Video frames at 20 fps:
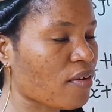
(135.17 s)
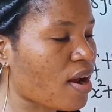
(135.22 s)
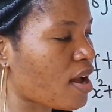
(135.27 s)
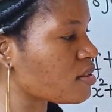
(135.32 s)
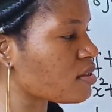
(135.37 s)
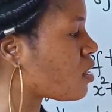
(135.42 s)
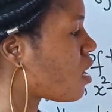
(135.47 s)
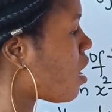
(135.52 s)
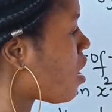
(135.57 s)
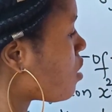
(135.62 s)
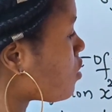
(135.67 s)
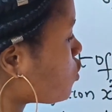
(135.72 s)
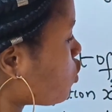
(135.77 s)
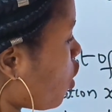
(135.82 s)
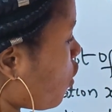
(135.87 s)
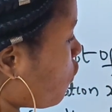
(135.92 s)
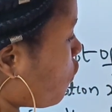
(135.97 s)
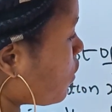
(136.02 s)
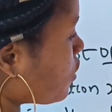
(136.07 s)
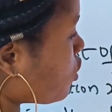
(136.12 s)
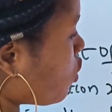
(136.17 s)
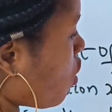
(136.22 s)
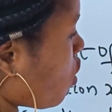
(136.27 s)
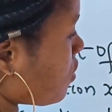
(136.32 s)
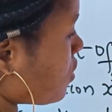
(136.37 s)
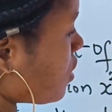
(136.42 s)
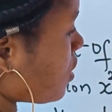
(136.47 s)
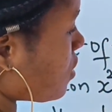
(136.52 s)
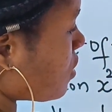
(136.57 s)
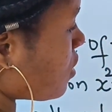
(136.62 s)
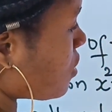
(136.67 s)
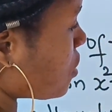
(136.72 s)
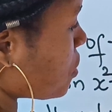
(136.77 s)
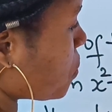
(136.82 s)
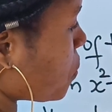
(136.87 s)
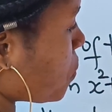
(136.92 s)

right? So if it crosses this